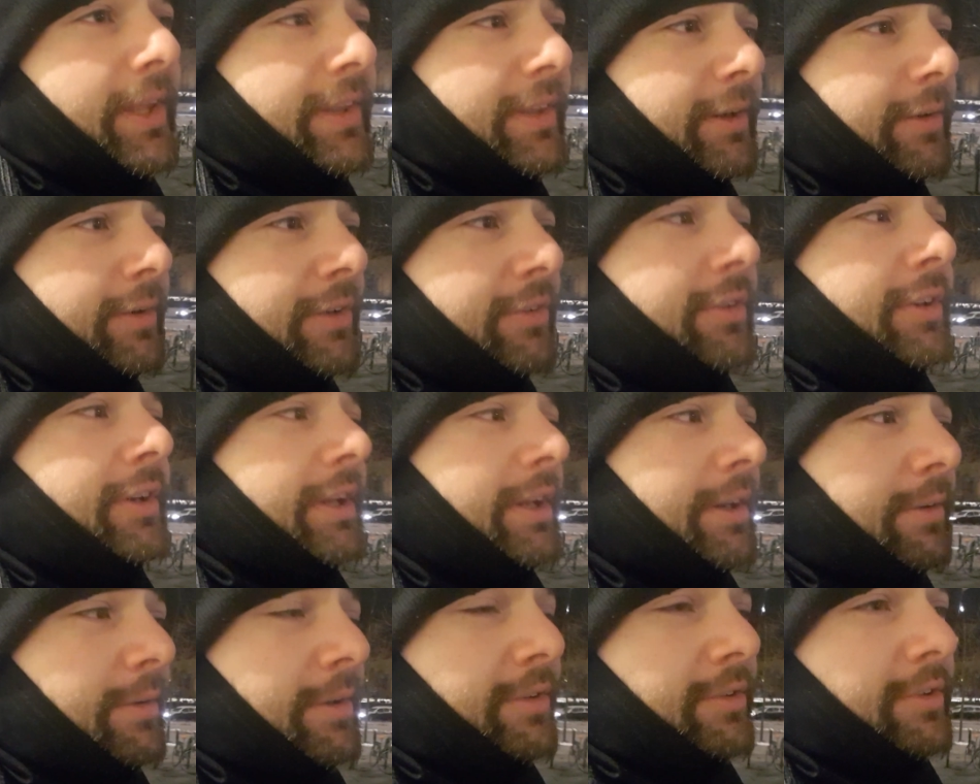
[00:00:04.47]
And the question
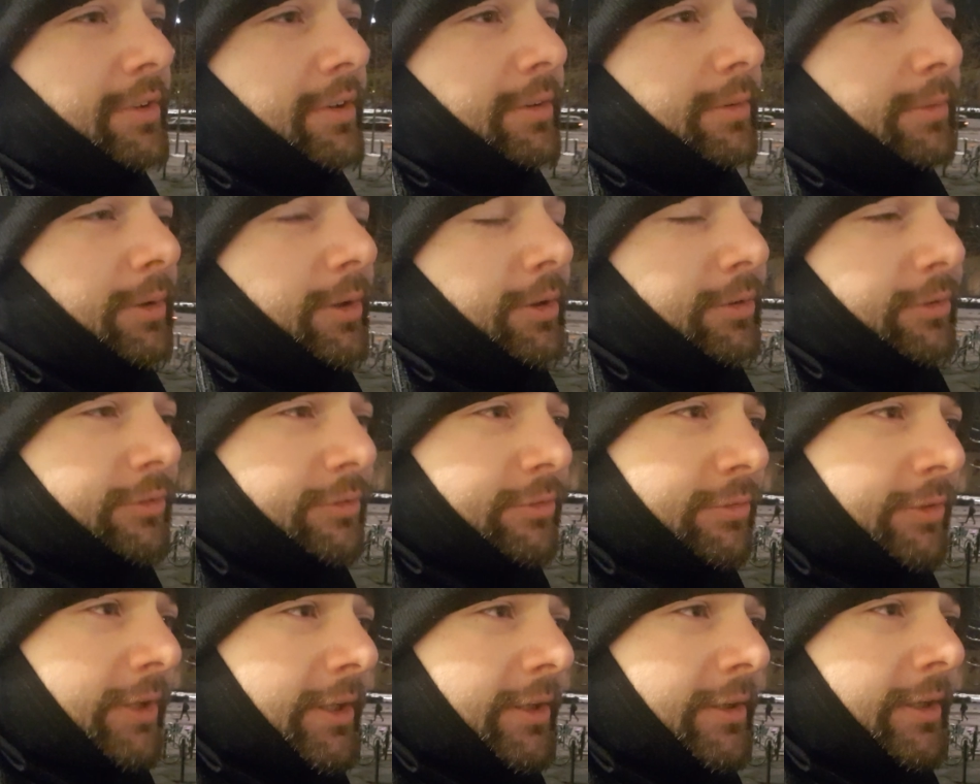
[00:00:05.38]
in question was,
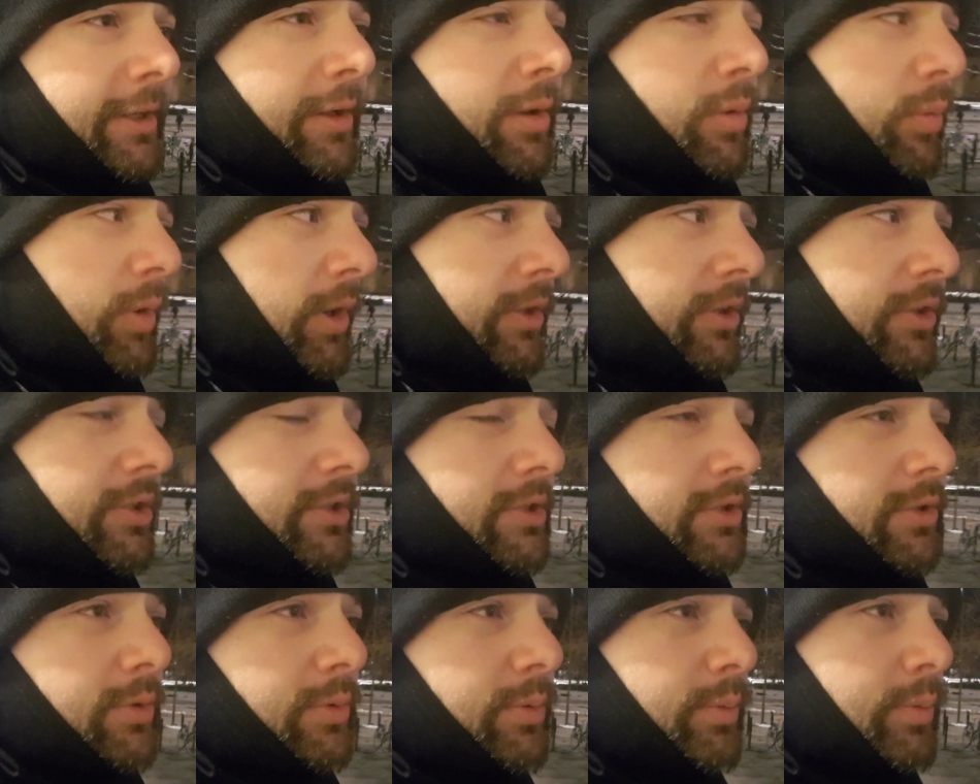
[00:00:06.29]
Fredrik, what
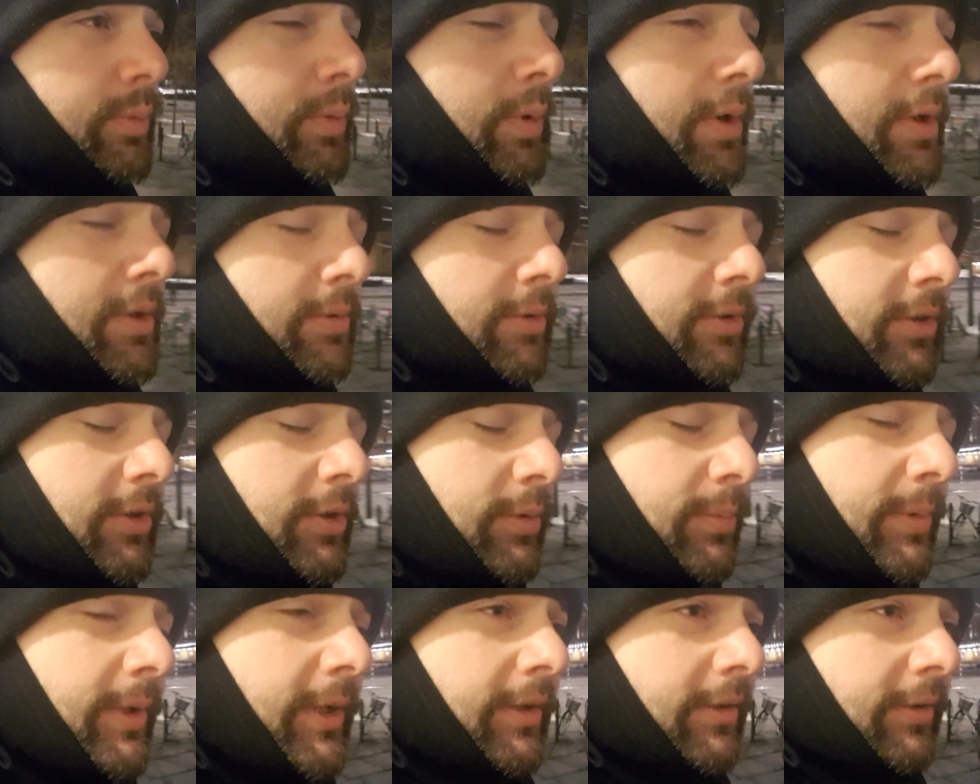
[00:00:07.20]
do
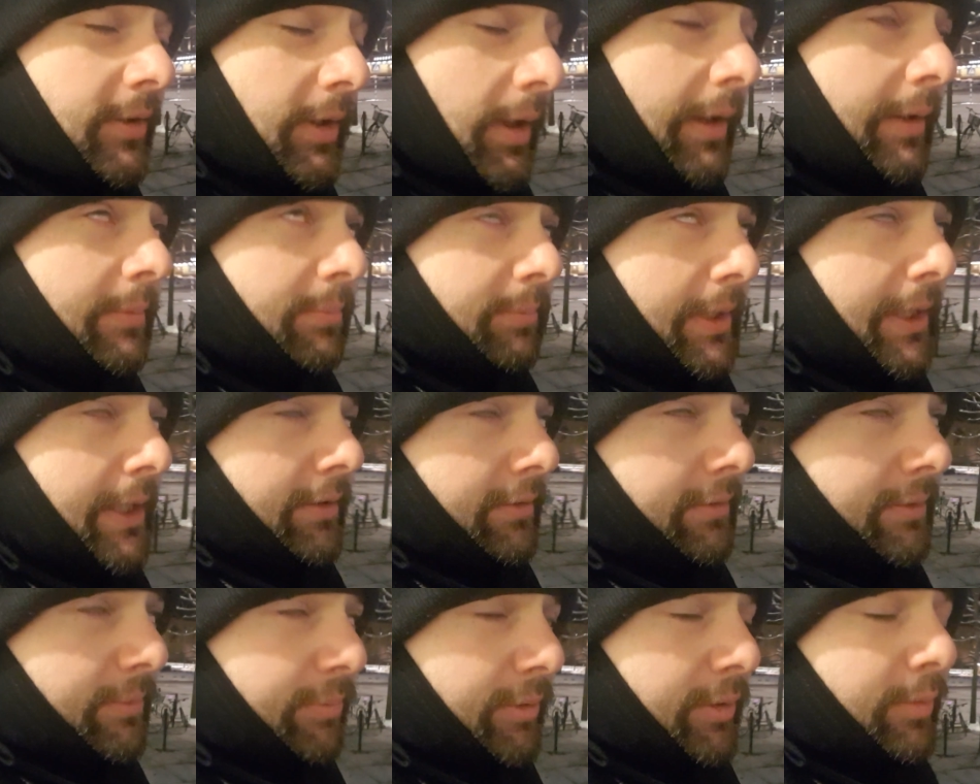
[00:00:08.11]
new
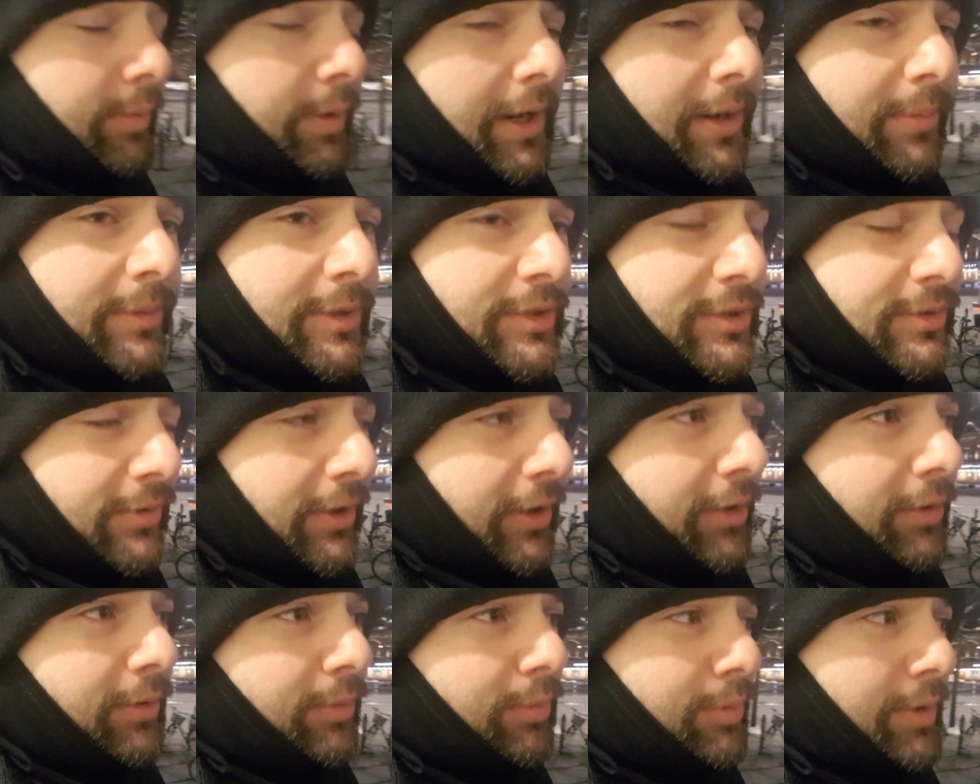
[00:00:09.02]
beginner programmers
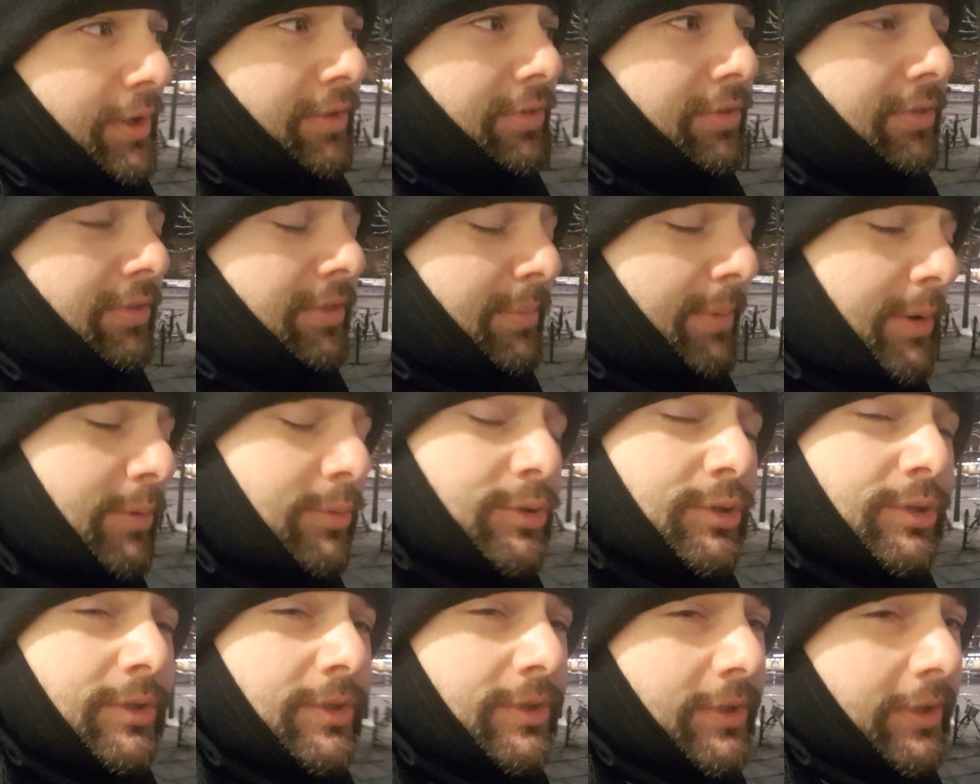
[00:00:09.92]
struggle with the
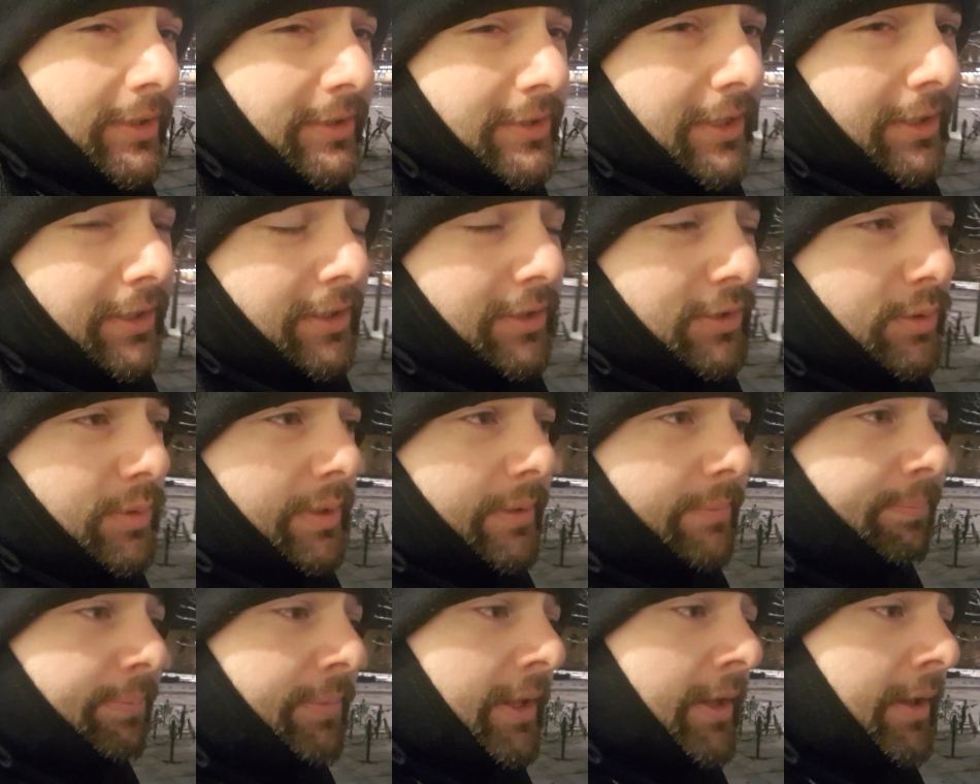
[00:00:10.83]
most? So let's get into it.
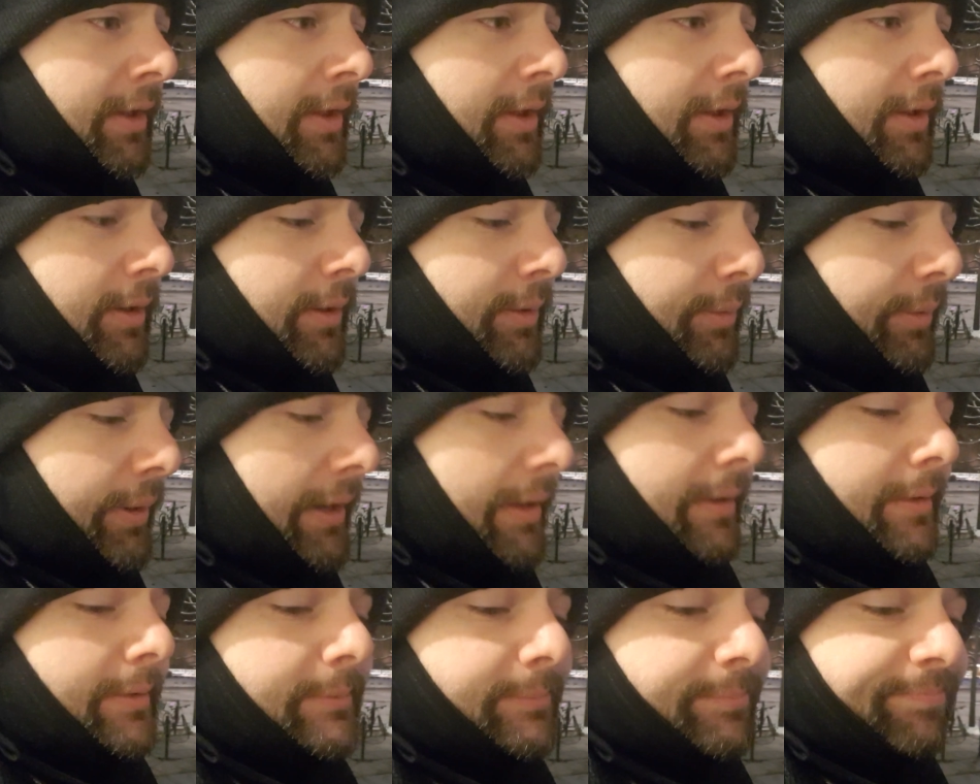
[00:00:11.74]

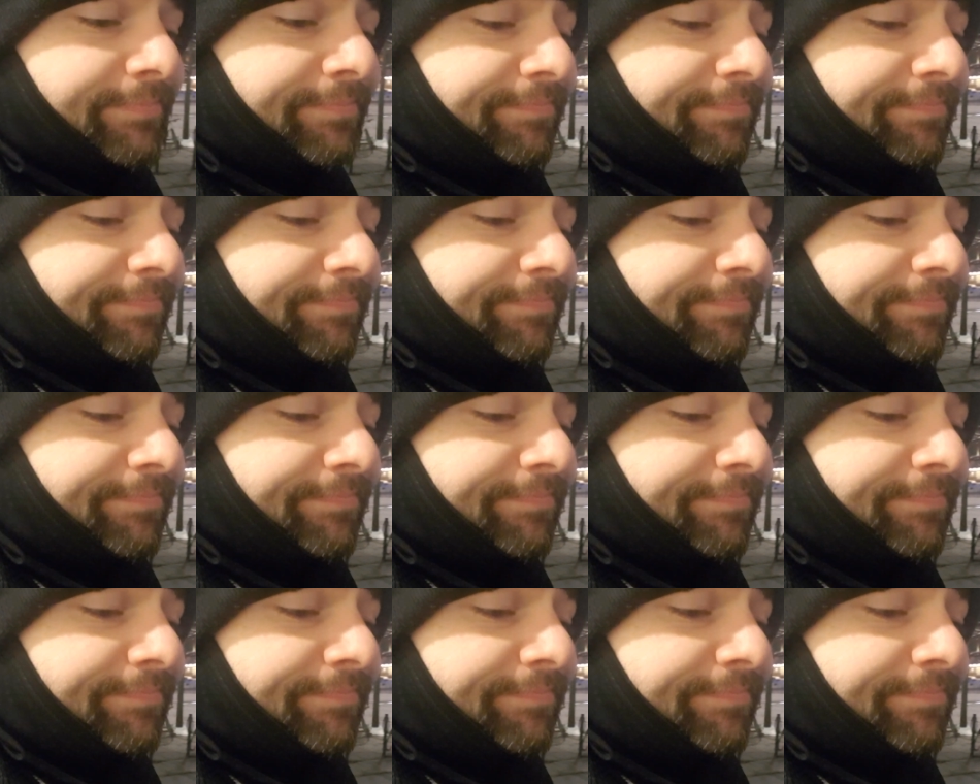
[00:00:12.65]
Well,